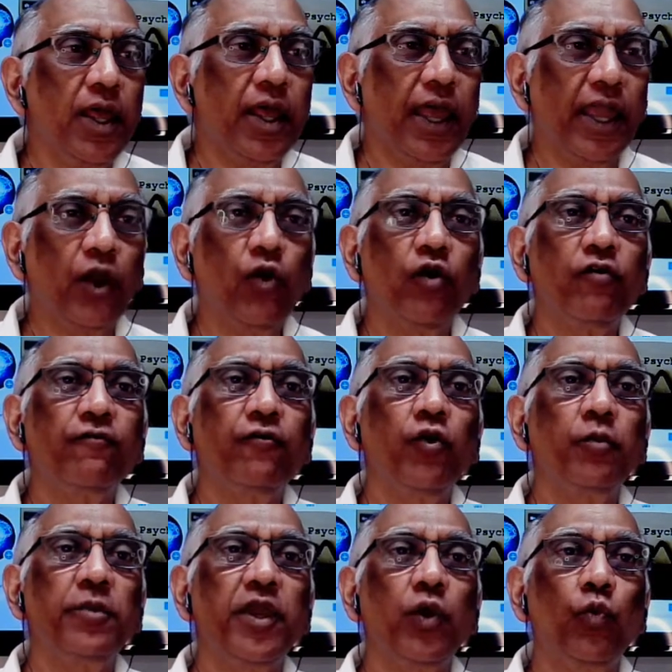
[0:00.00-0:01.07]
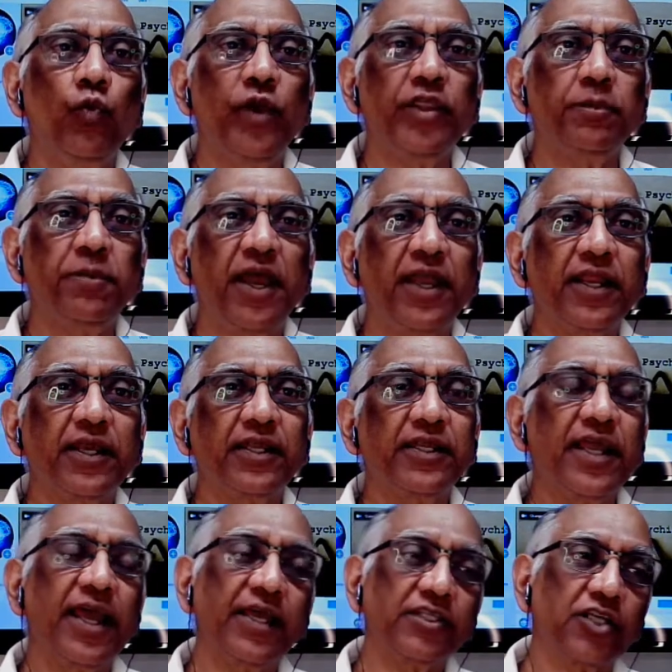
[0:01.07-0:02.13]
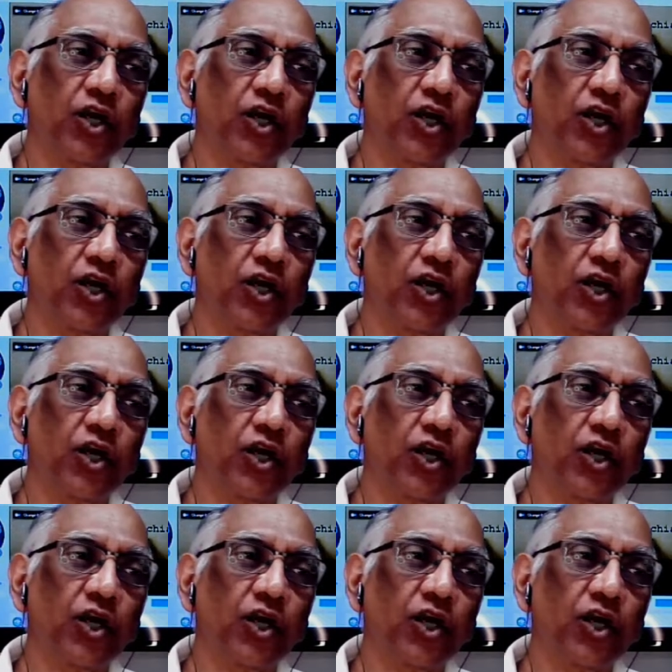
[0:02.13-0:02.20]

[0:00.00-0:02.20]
agoraphobia with panic attacks,